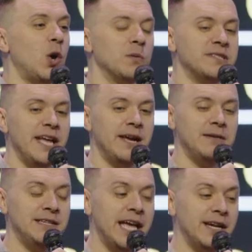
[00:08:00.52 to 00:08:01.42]
cold. It was neg-
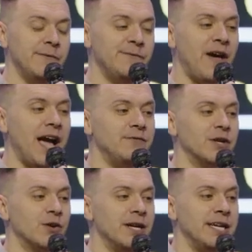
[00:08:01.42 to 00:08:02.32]
negative 5
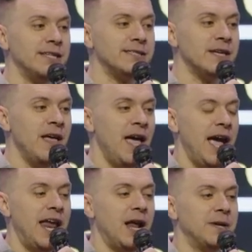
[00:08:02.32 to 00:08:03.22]
degrees
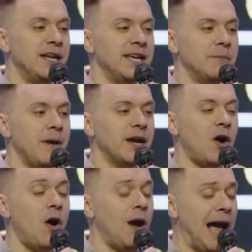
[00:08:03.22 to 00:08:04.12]
and I'm getting in my
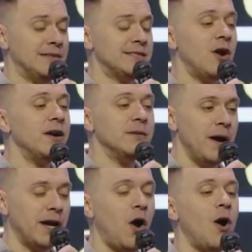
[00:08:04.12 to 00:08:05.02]
car. I started
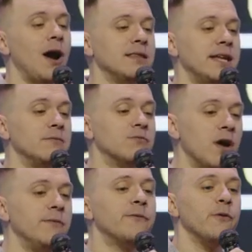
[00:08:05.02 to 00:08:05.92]
my car. I let it
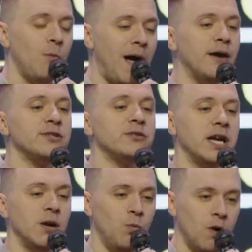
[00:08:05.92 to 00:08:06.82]
run for a while so
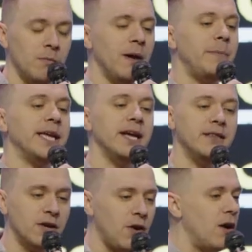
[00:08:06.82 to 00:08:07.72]
I could warm up. I
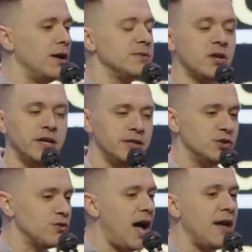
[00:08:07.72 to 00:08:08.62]
get in the car and I'm starting to
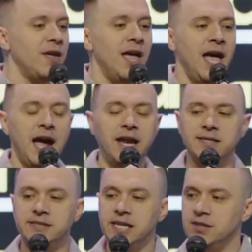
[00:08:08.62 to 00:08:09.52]
drive, and
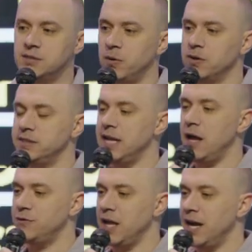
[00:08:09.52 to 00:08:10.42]
I see this person
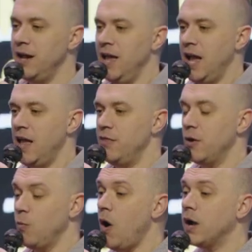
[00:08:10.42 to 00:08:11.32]
out there, and
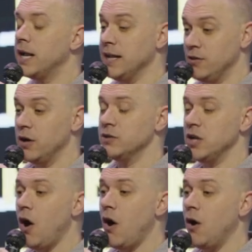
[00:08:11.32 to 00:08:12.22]
they're walking their
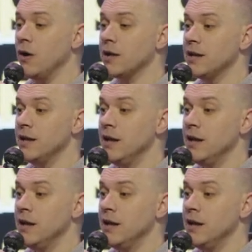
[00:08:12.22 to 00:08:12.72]
dog